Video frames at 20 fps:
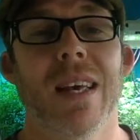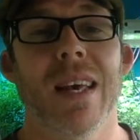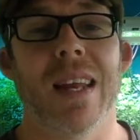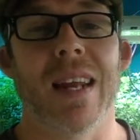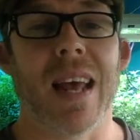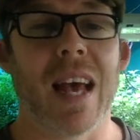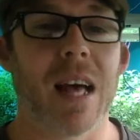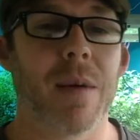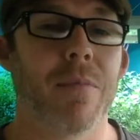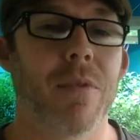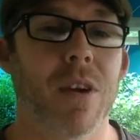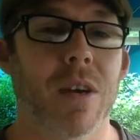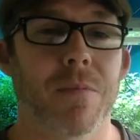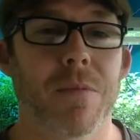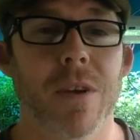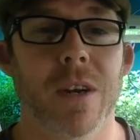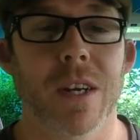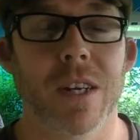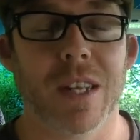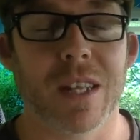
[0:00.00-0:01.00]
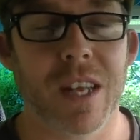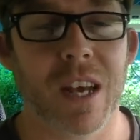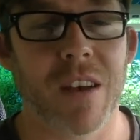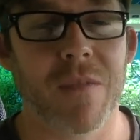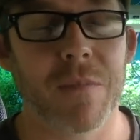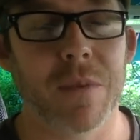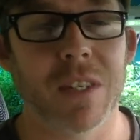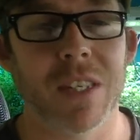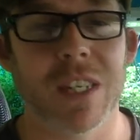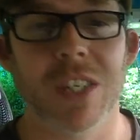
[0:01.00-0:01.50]
And Alberic, being in a
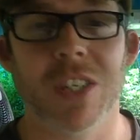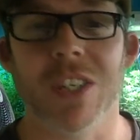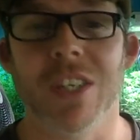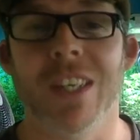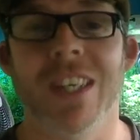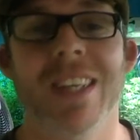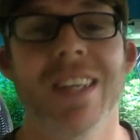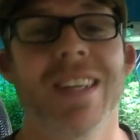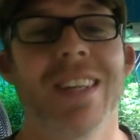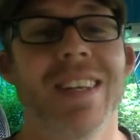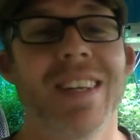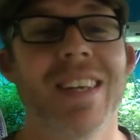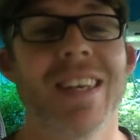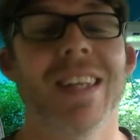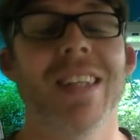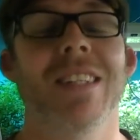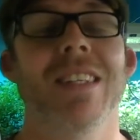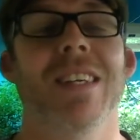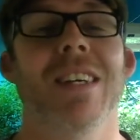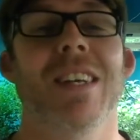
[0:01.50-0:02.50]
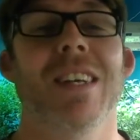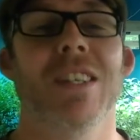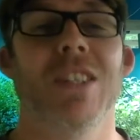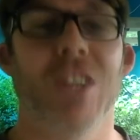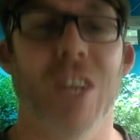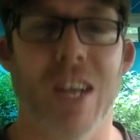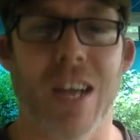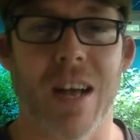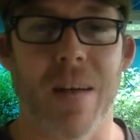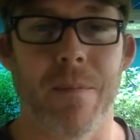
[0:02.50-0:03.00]
tough position, he needs a
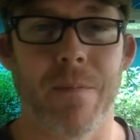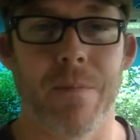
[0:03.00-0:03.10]
job.